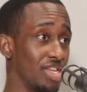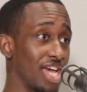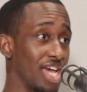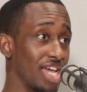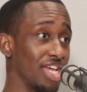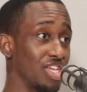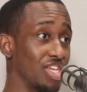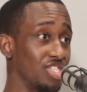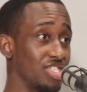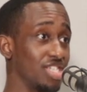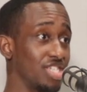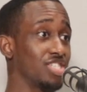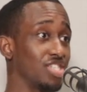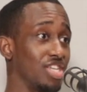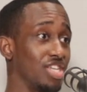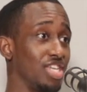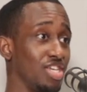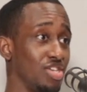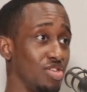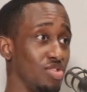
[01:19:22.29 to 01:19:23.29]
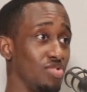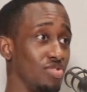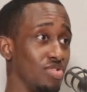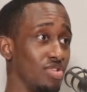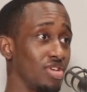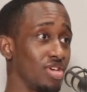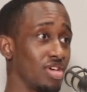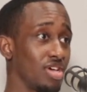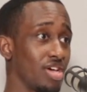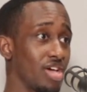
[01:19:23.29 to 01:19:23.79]
like consistently you.
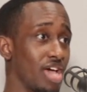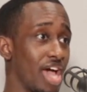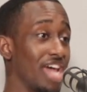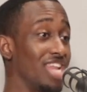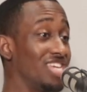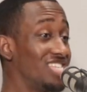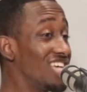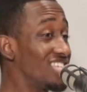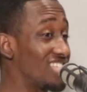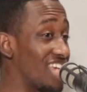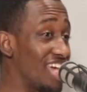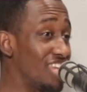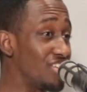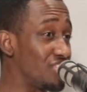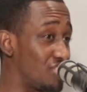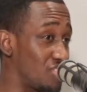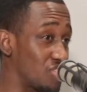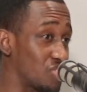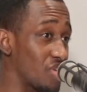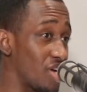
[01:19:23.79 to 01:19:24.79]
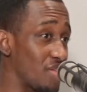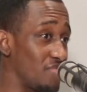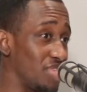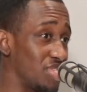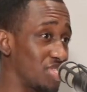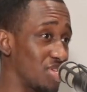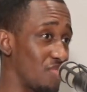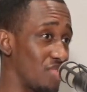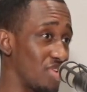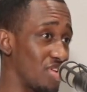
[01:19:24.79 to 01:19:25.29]
And it takes energy to try and be
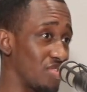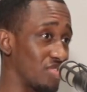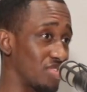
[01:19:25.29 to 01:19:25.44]
someone else.